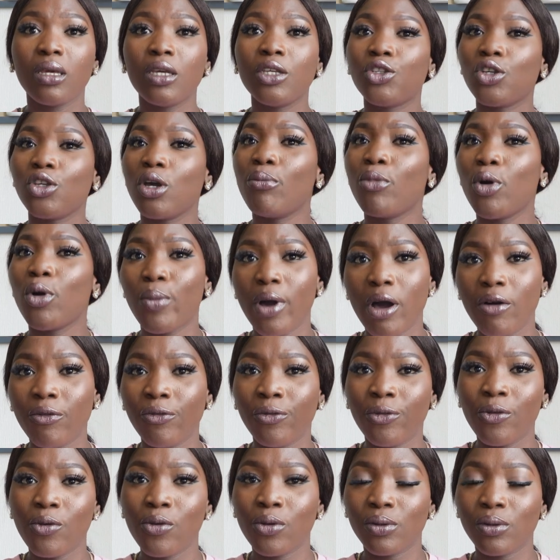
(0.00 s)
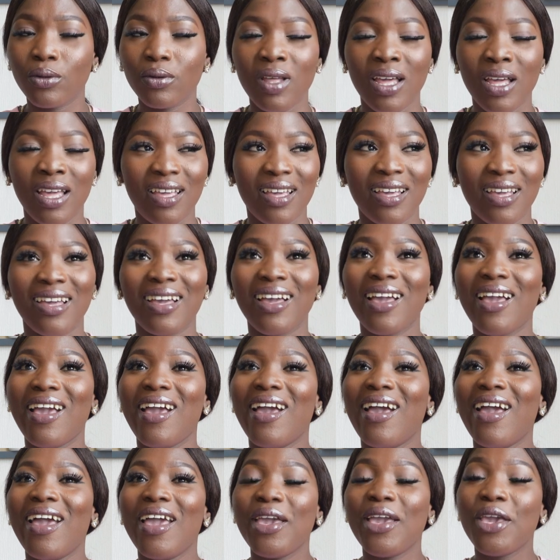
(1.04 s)
is your mobile phone.
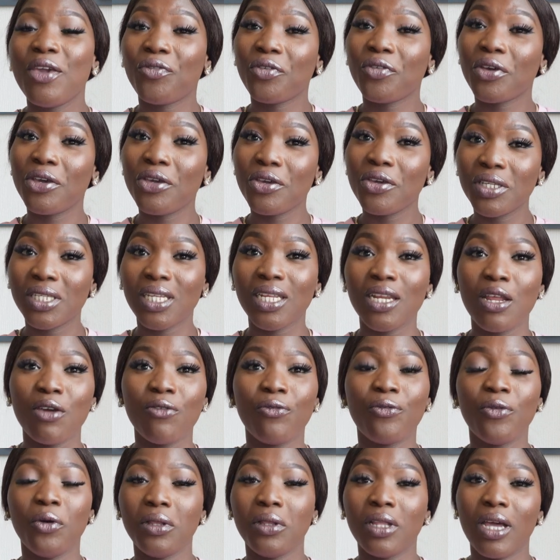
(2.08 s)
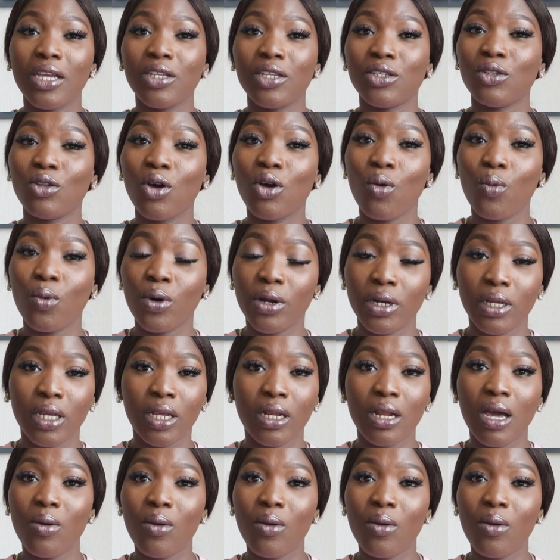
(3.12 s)
If you're using a phone that is not working,